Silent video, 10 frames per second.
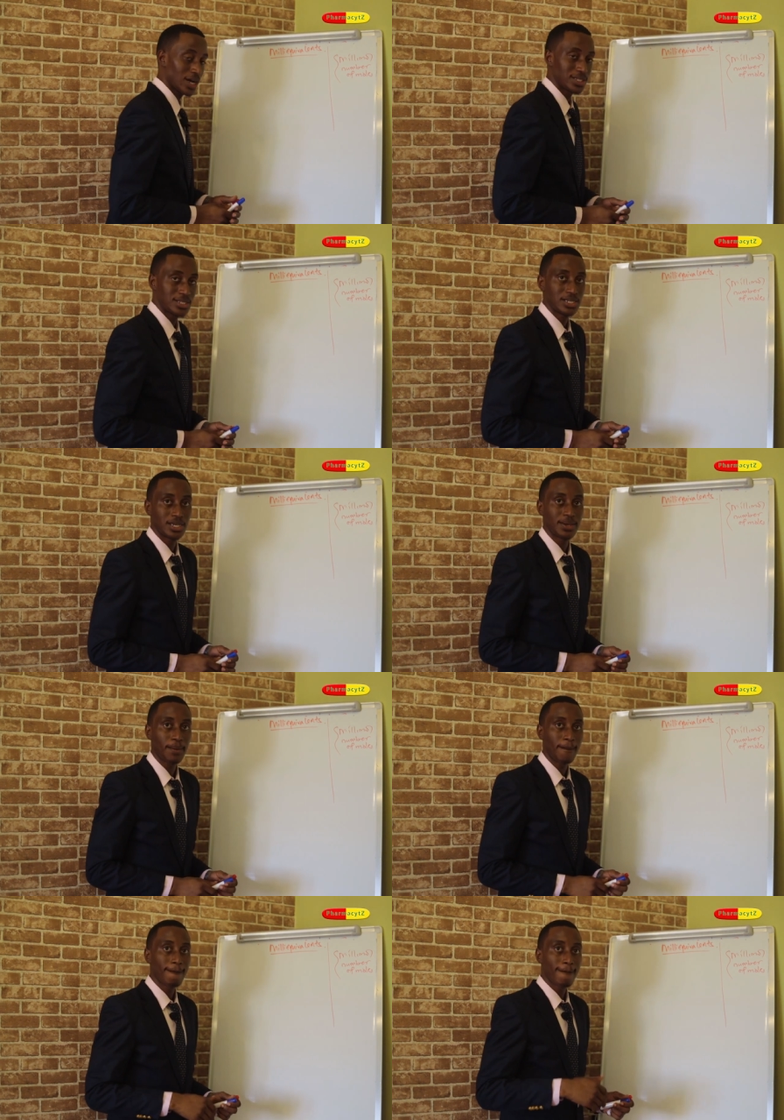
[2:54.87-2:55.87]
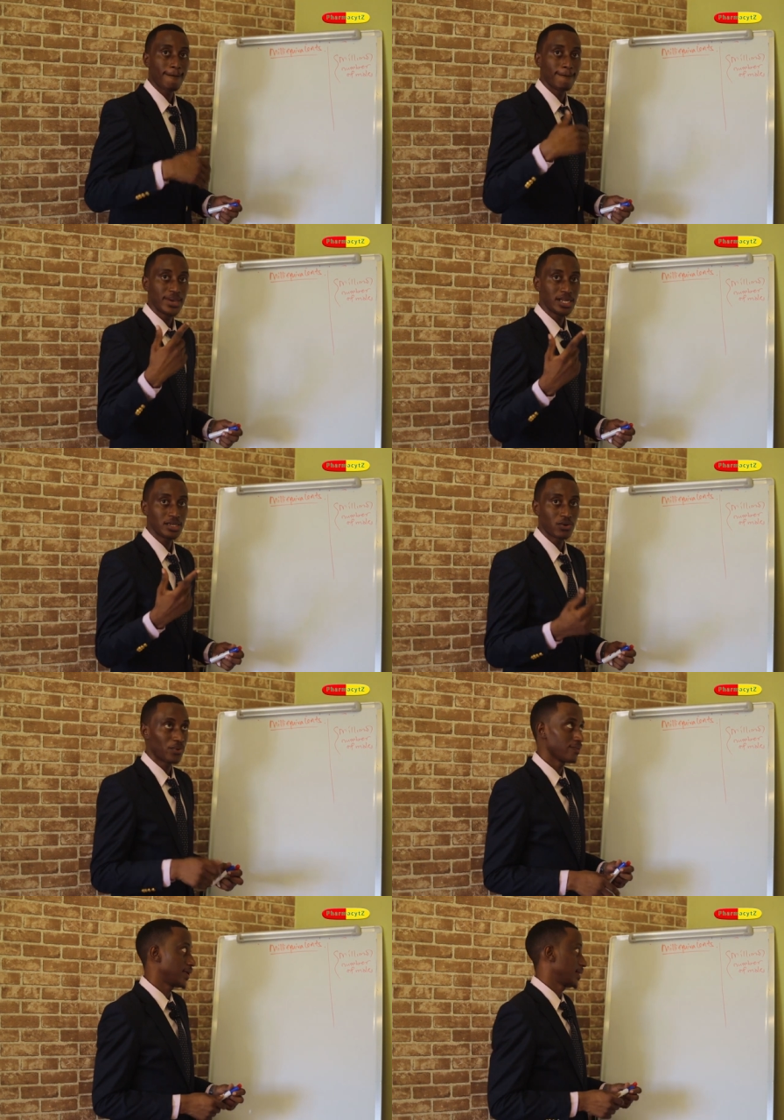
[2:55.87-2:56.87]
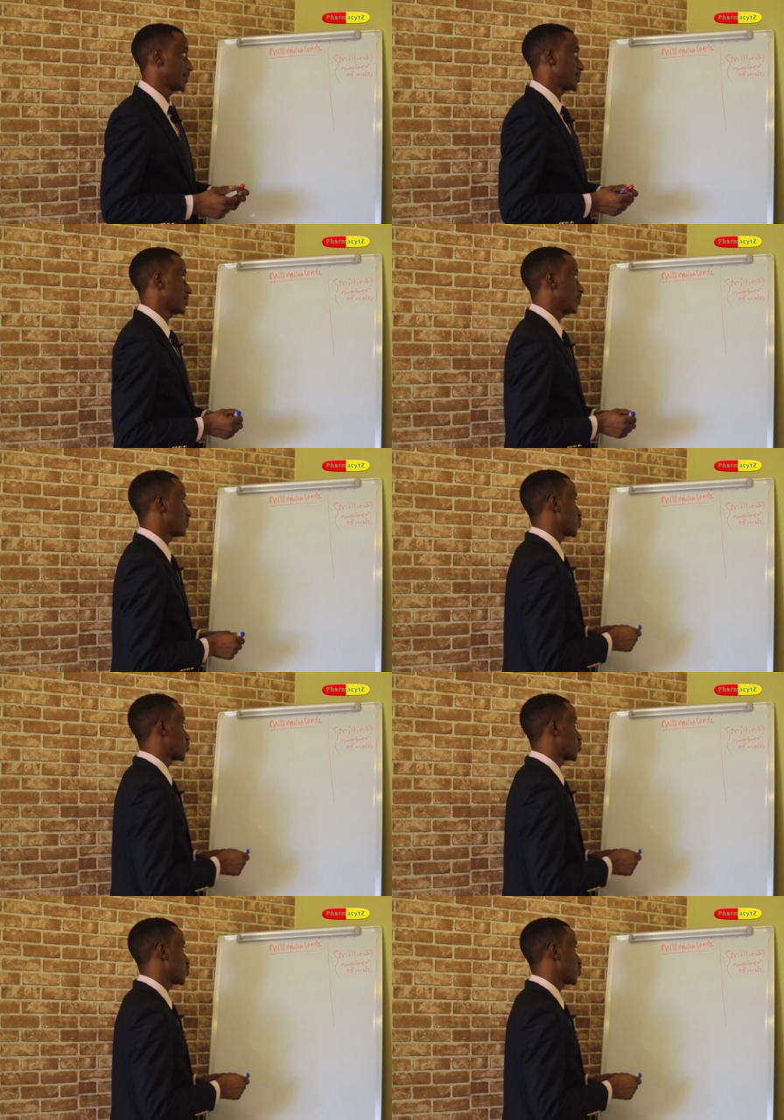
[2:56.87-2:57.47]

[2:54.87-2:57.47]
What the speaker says: at the milliequivalents of